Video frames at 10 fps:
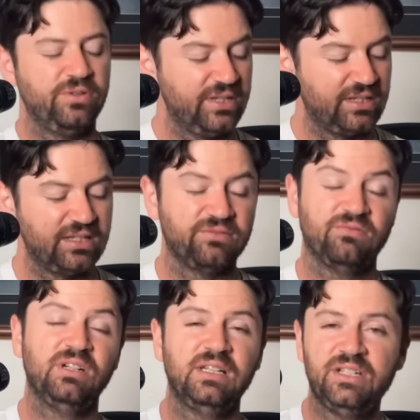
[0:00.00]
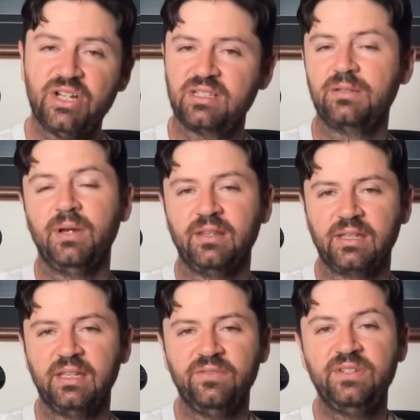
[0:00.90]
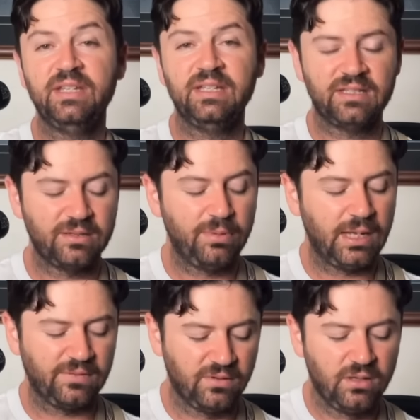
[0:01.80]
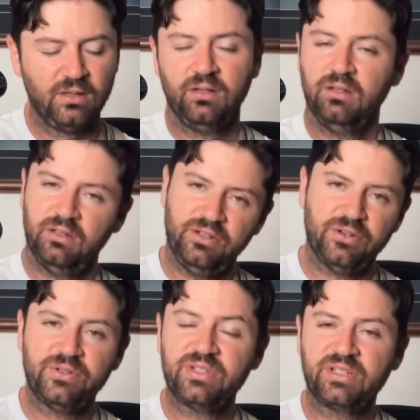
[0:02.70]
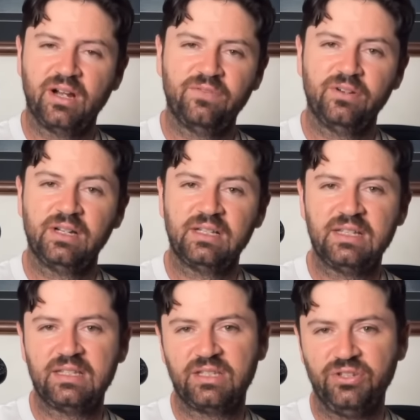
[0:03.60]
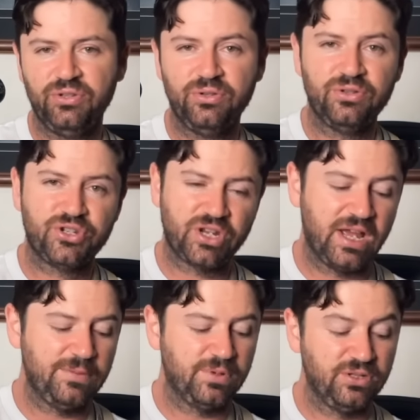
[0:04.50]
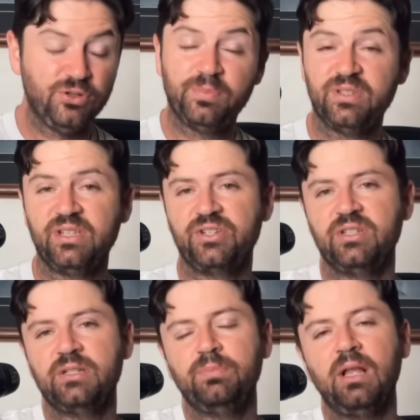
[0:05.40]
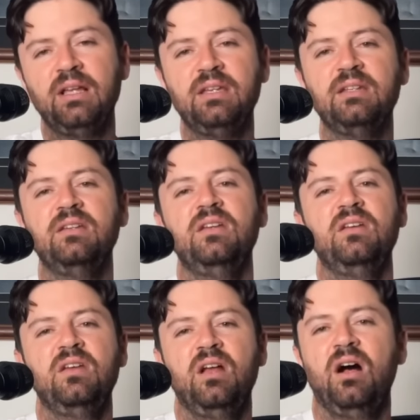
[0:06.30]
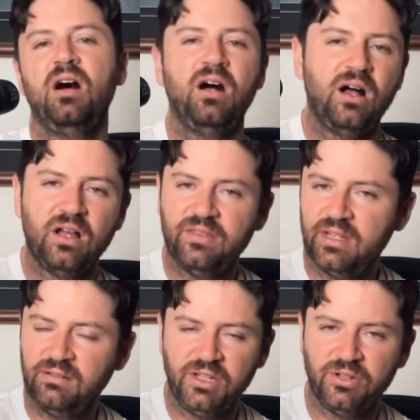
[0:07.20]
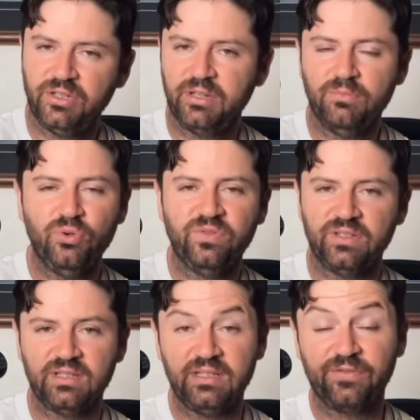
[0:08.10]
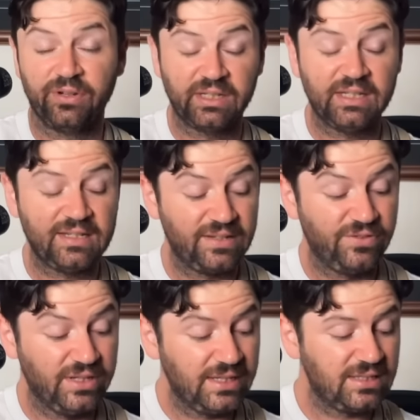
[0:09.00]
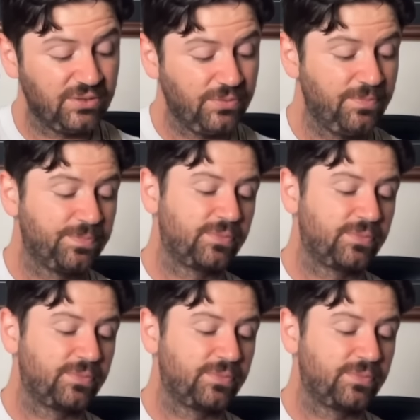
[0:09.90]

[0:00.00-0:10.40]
this isn't really just about the key of D, it's about discovering this new shape and new position to play in. Then you can move it to different keys if you need to.